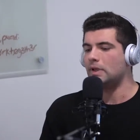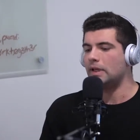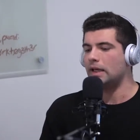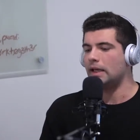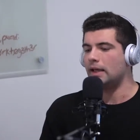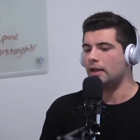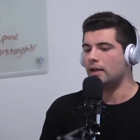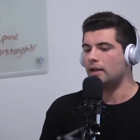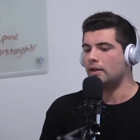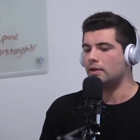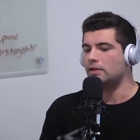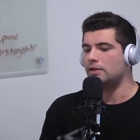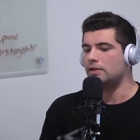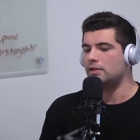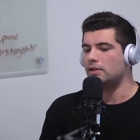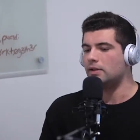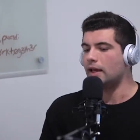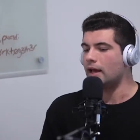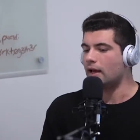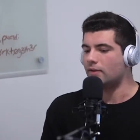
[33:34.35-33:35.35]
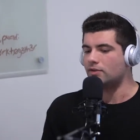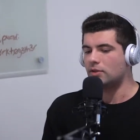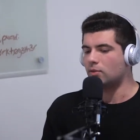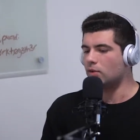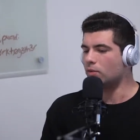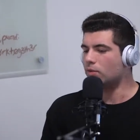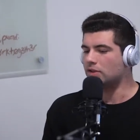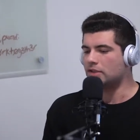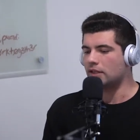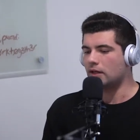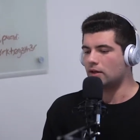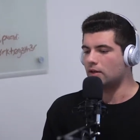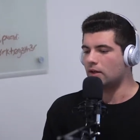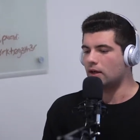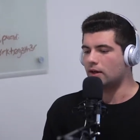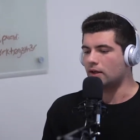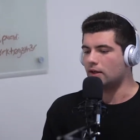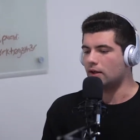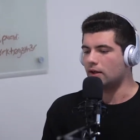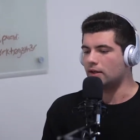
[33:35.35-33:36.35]
And yeah, if someone puts out a
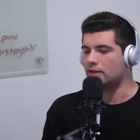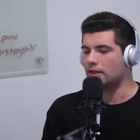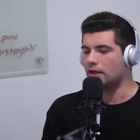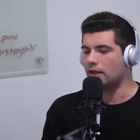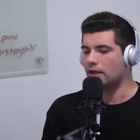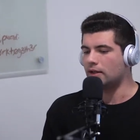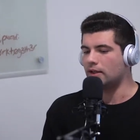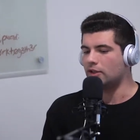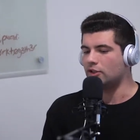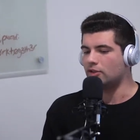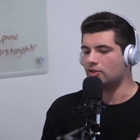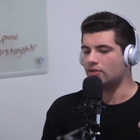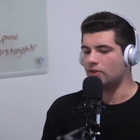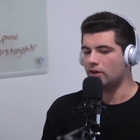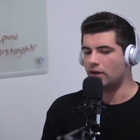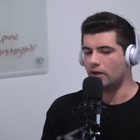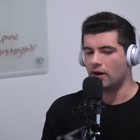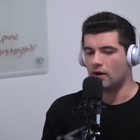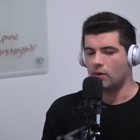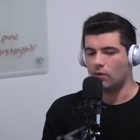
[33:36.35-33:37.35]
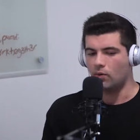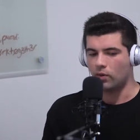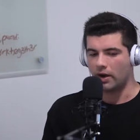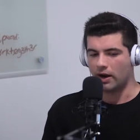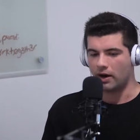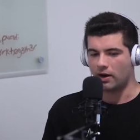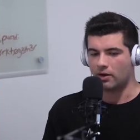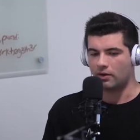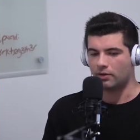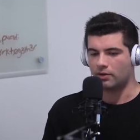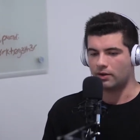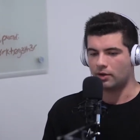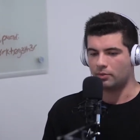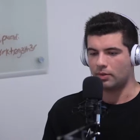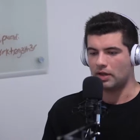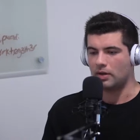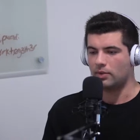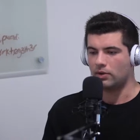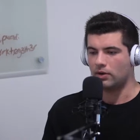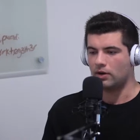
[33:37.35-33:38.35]
lot of content and they just figure out where their
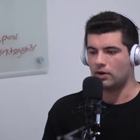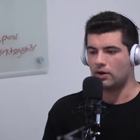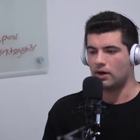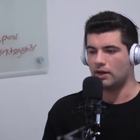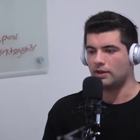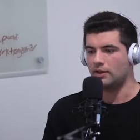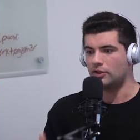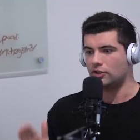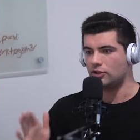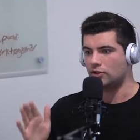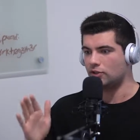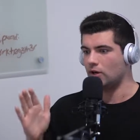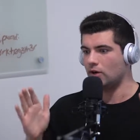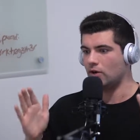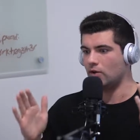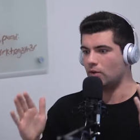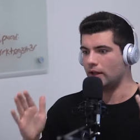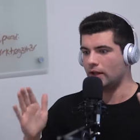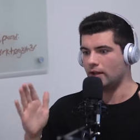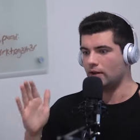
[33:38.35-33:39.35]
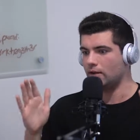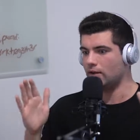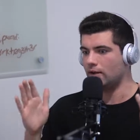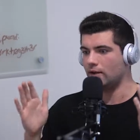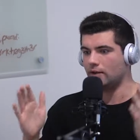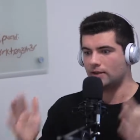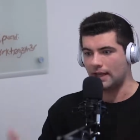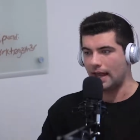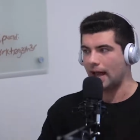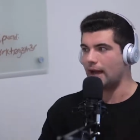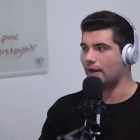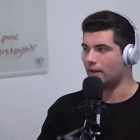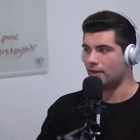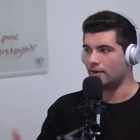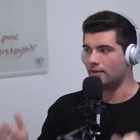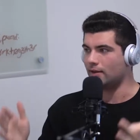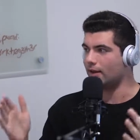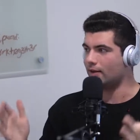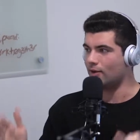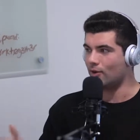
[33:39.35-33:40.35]
people are and then just go like attack
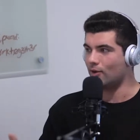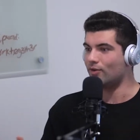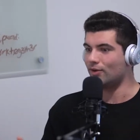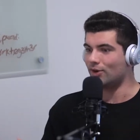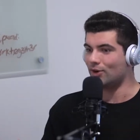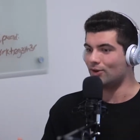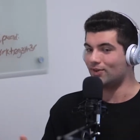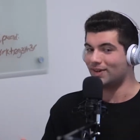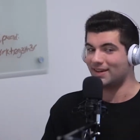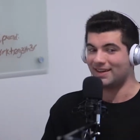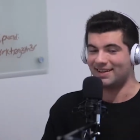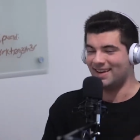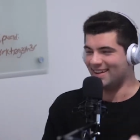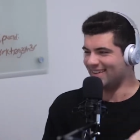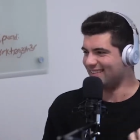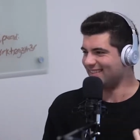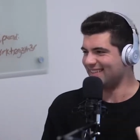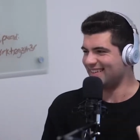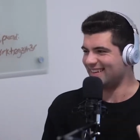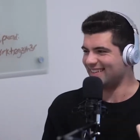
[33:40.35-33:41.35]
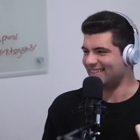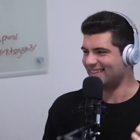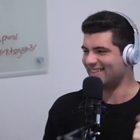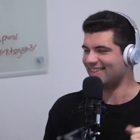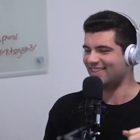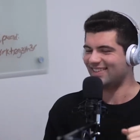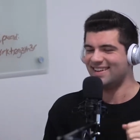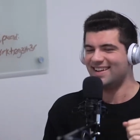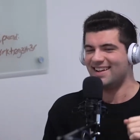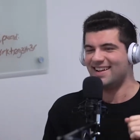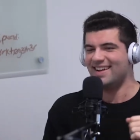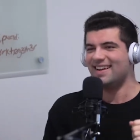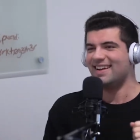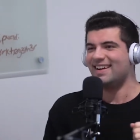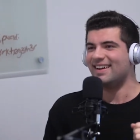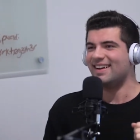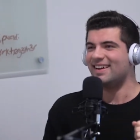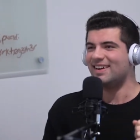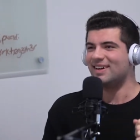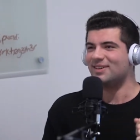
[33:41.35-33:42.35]
it like over and over again. Yeah, I saw
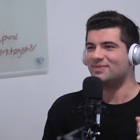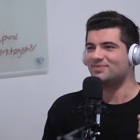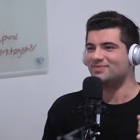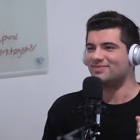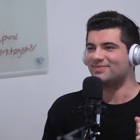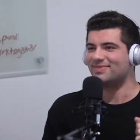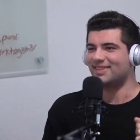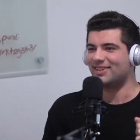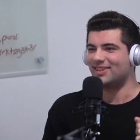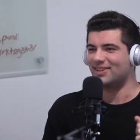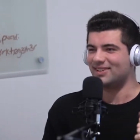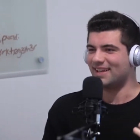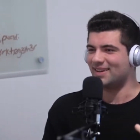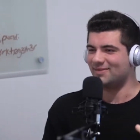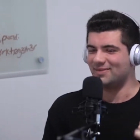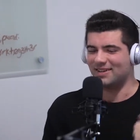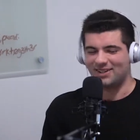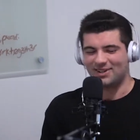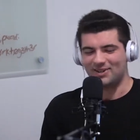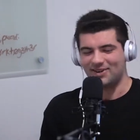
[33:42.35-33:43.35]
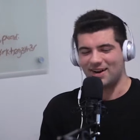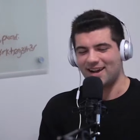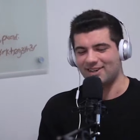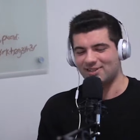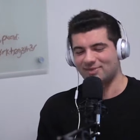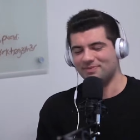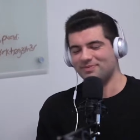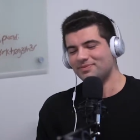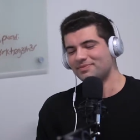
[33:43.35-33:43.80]
that. Heard that big crash.